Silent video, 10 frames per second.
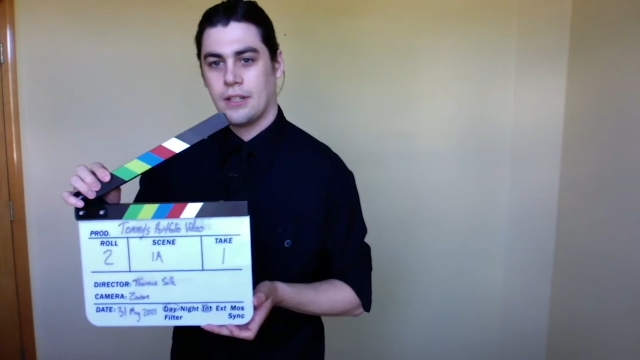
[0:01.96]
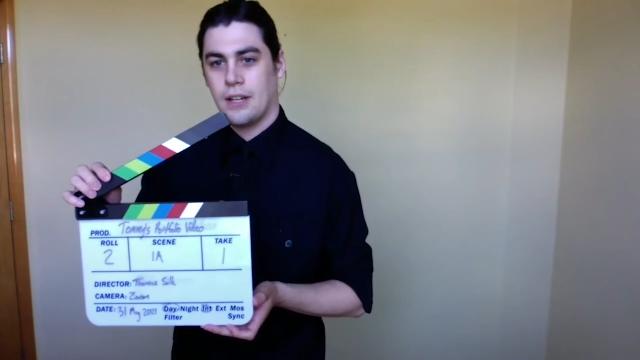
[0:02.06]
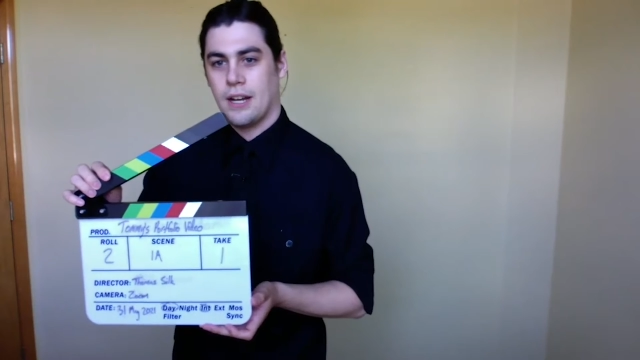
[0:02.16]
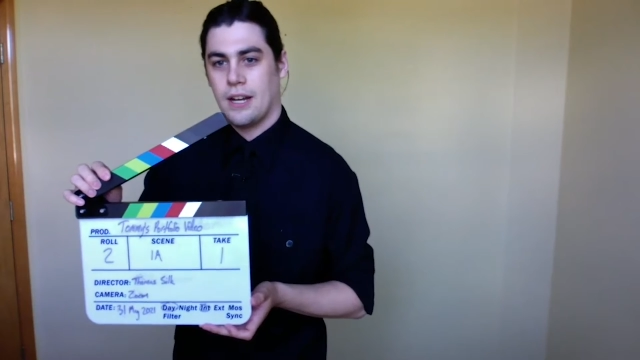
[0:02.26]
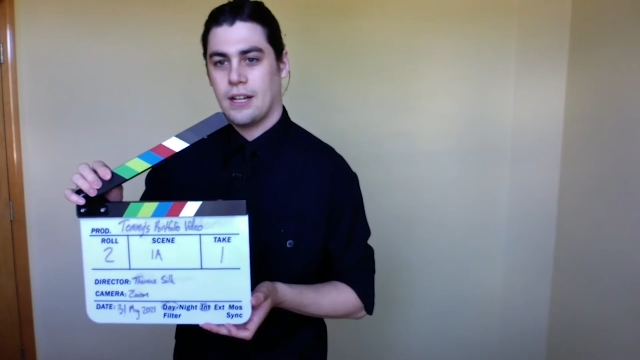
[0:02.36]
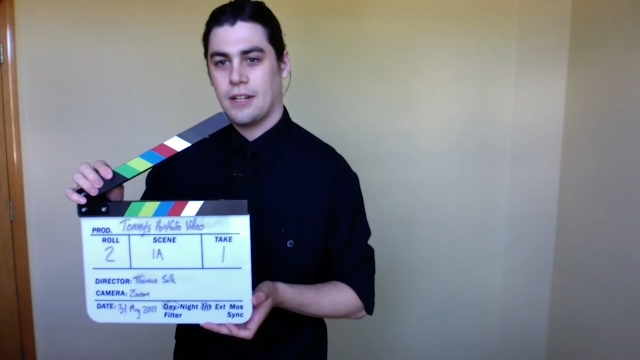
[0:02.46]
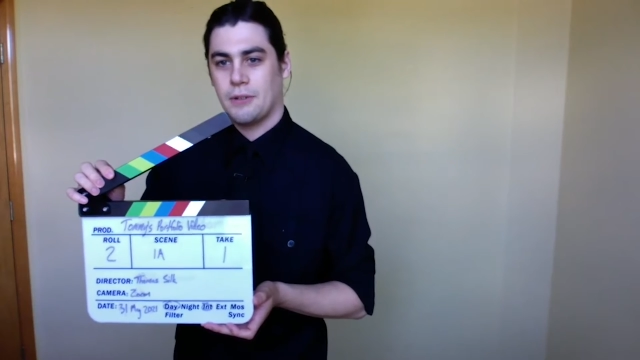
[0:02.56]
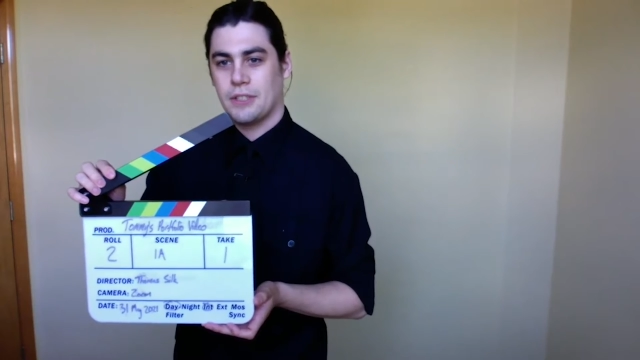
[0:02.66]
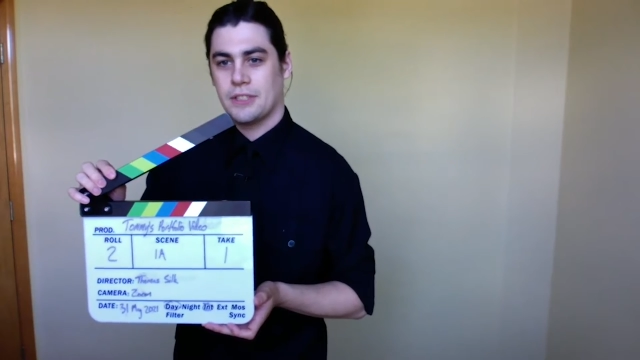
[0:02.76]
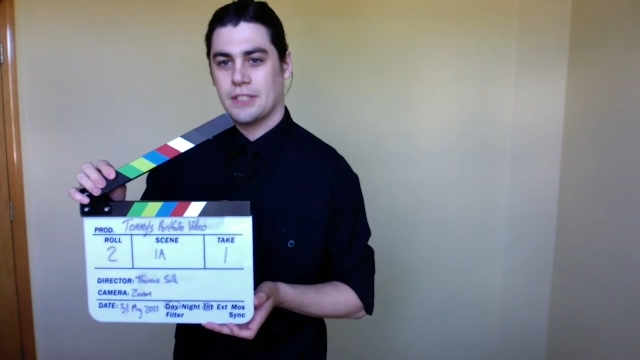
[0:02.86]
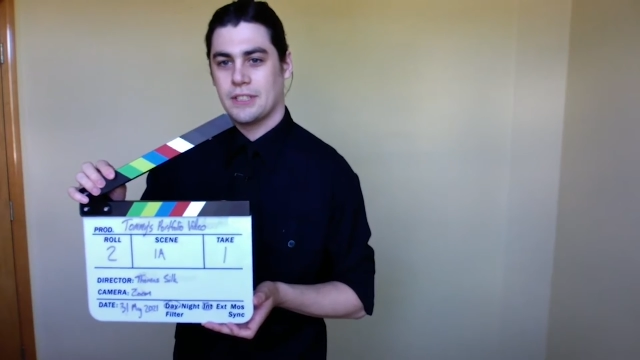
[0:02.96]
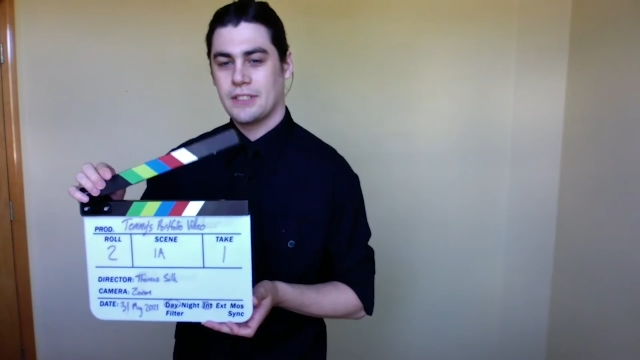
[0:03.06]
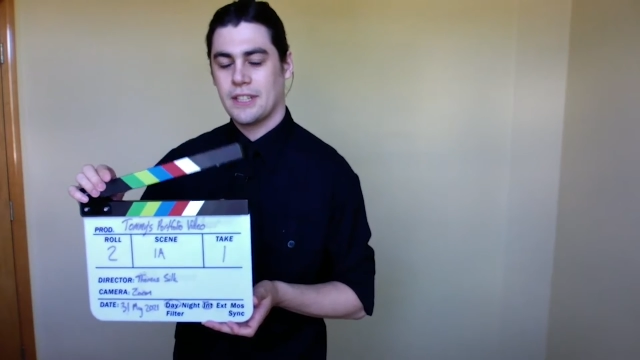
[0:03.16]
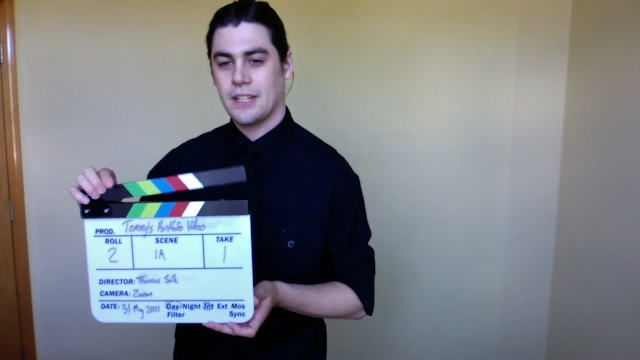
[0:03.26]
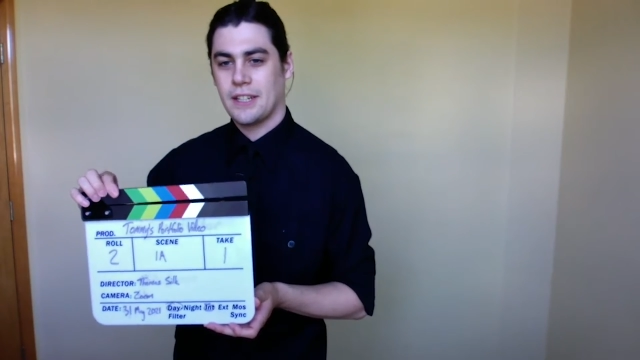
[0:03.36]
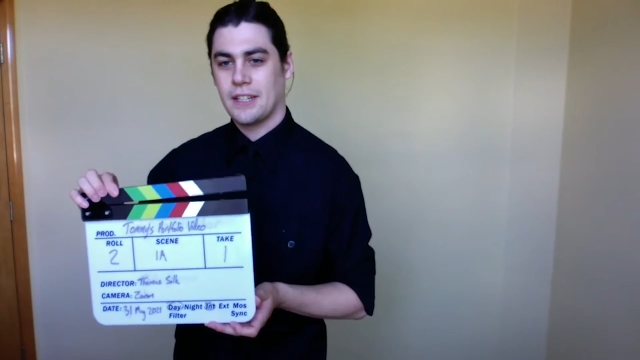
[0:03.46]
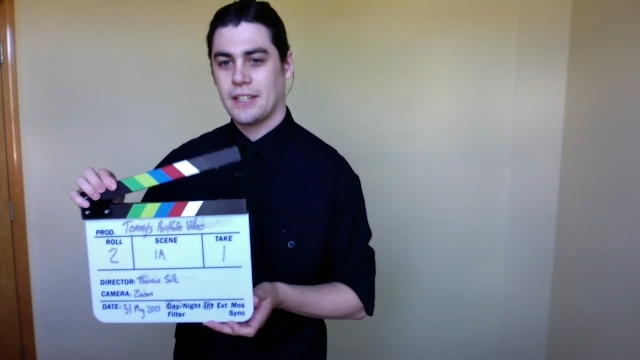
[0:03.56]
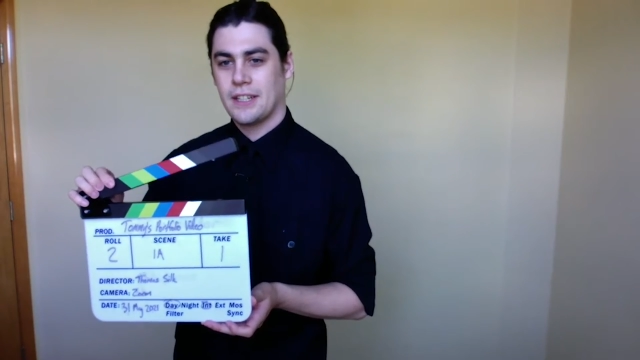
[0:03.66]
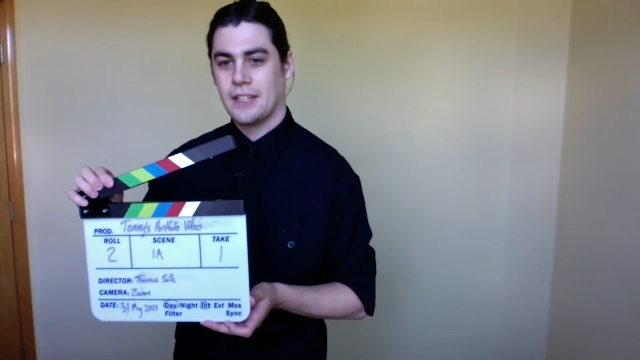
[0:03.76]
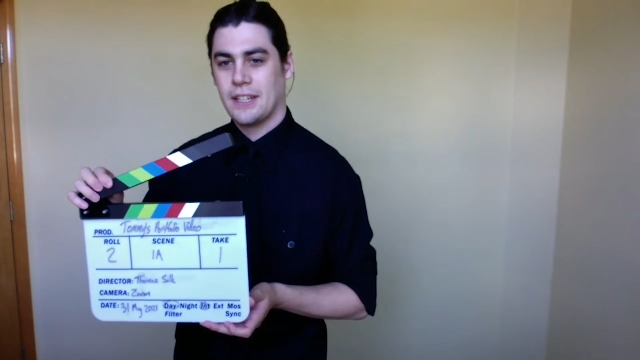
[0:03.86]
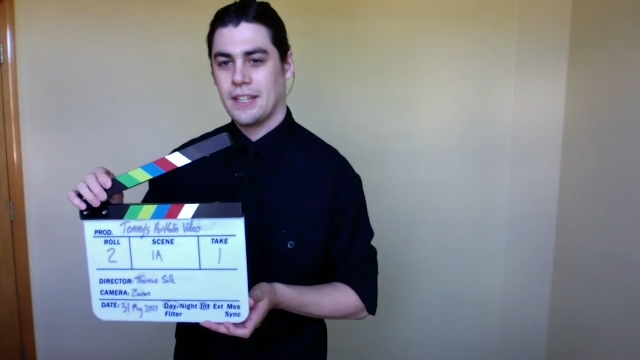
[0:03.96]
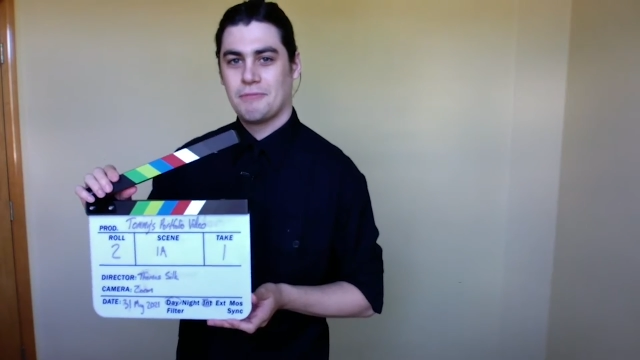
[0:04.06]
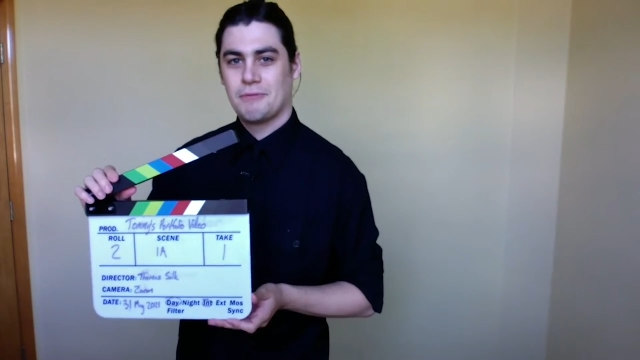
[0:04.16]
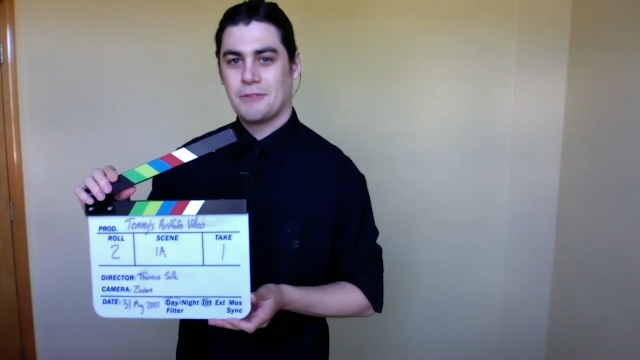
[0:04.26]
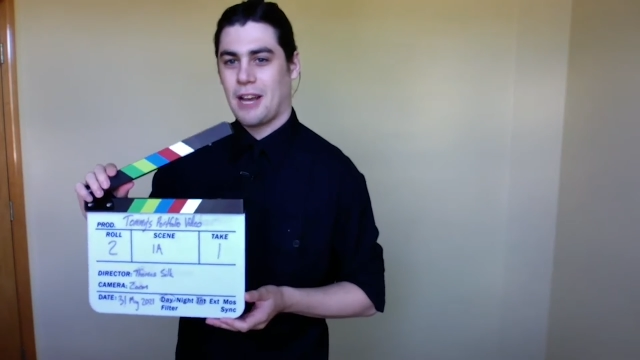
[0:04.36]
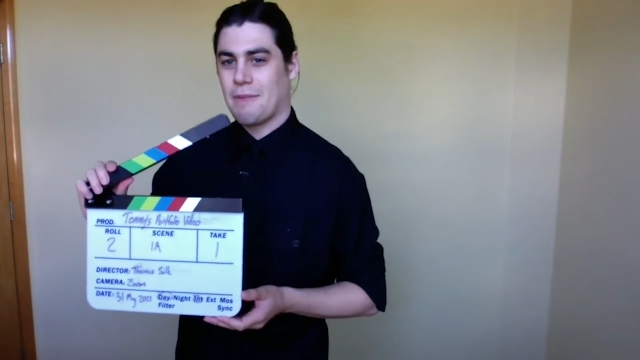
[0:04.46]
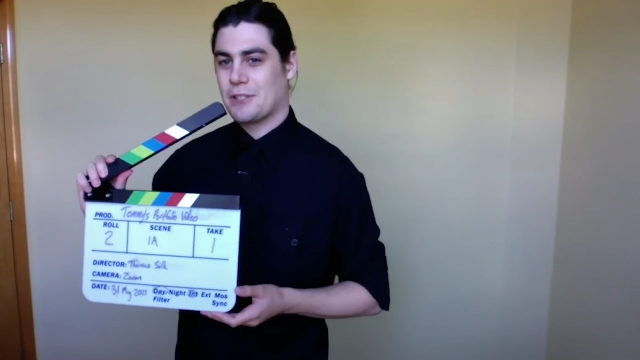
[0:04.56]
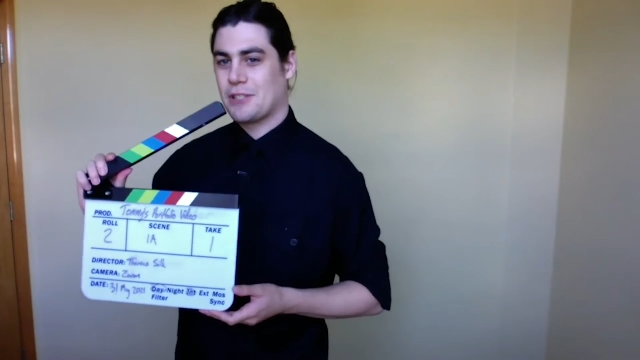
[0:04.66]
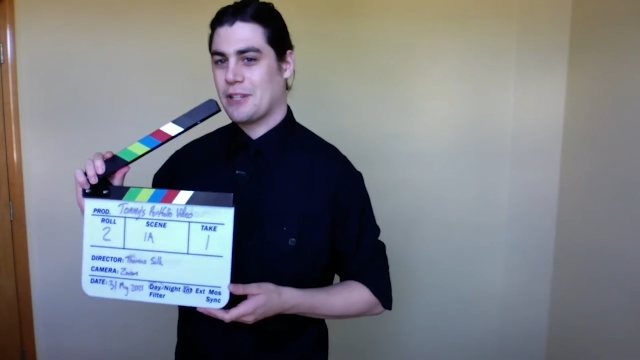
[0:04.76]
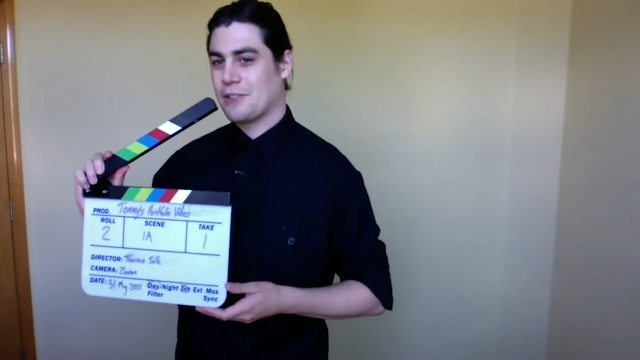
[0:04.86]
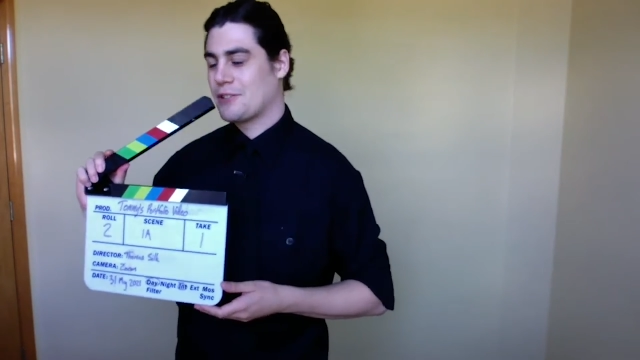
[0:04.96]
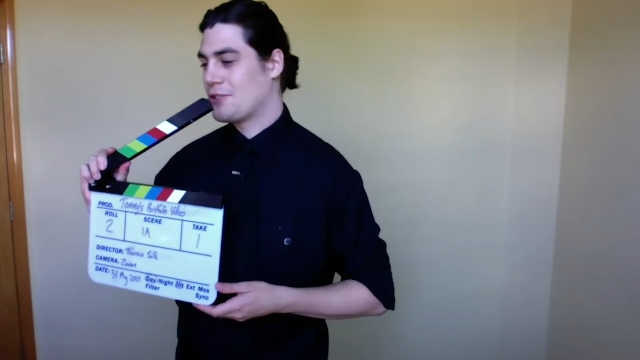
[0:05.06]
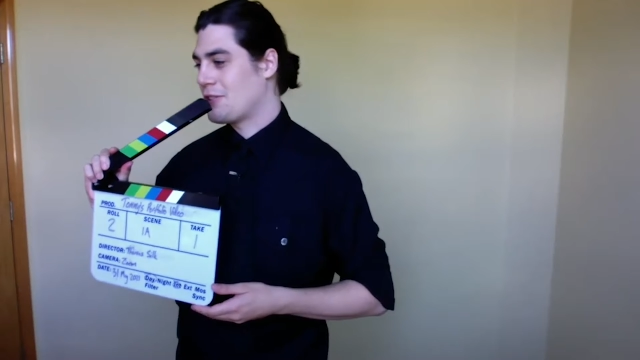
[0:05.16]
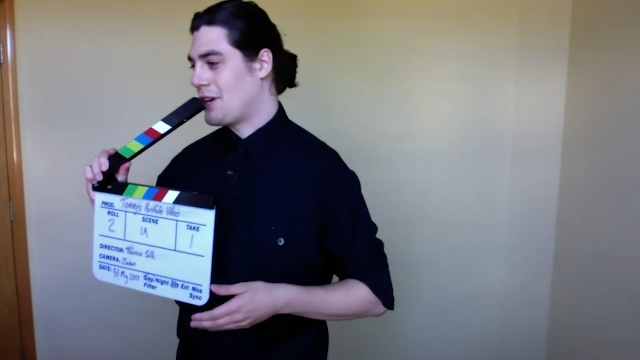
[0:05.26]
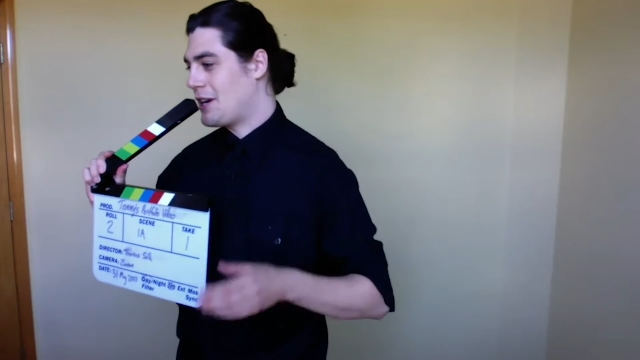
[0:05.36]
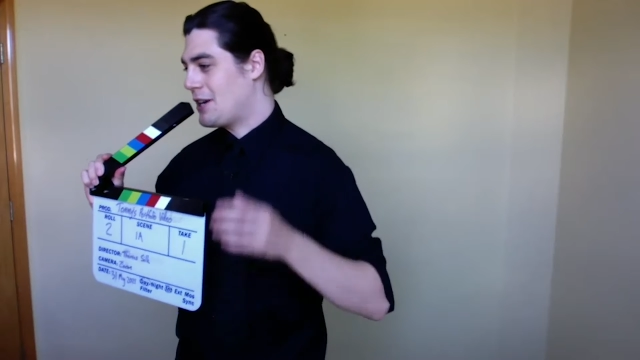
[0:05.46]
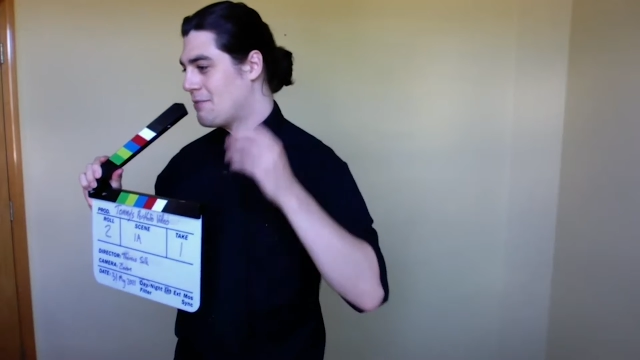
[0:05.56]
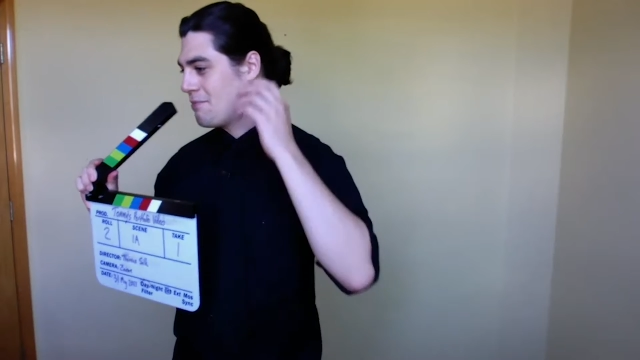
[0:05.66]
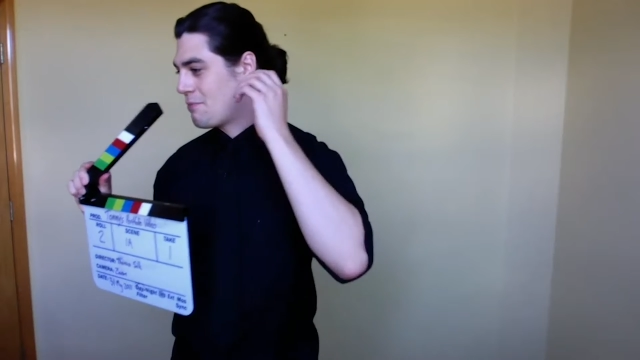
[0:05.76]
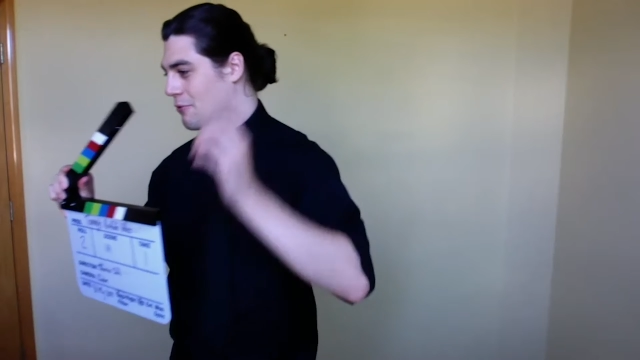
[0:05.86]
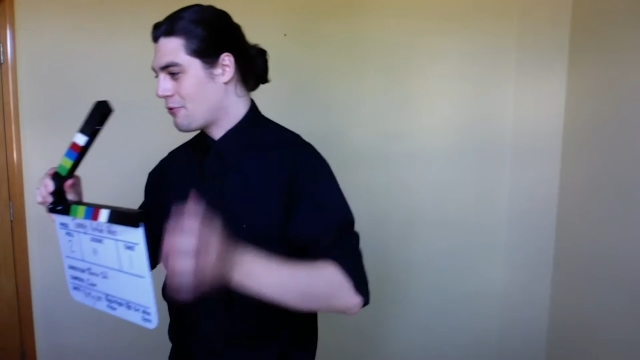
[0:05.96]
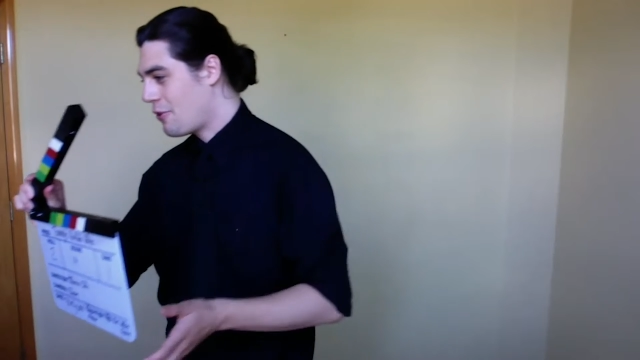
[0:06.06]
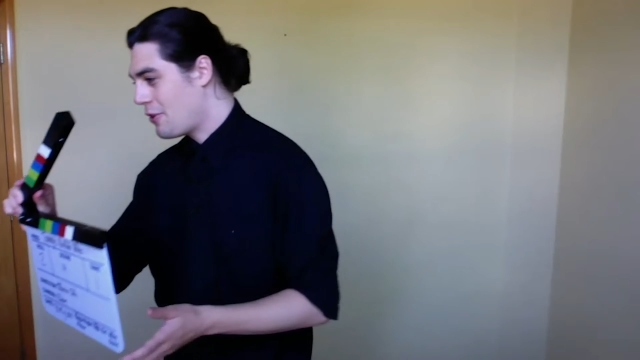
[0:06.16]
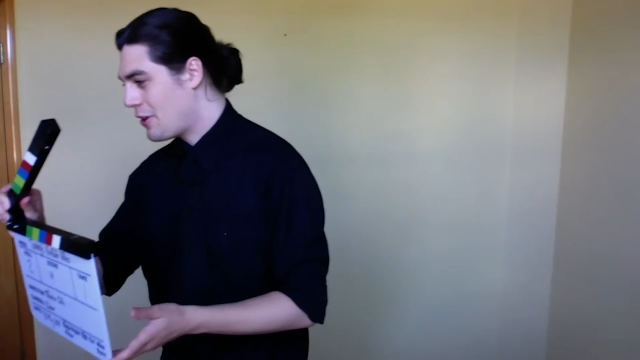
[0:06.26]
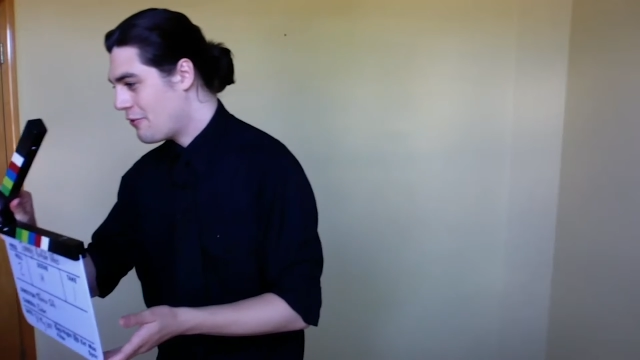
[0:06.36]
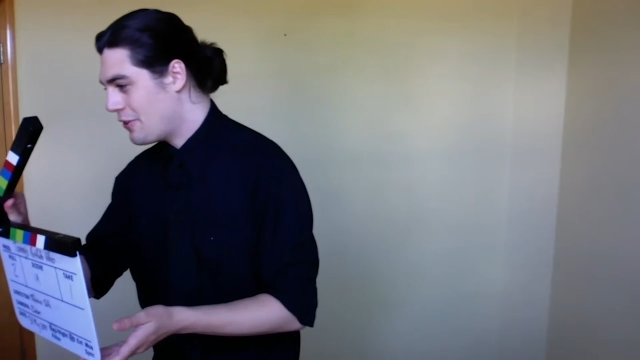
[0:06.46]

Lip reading: What is this? Thomas Silk's portfolio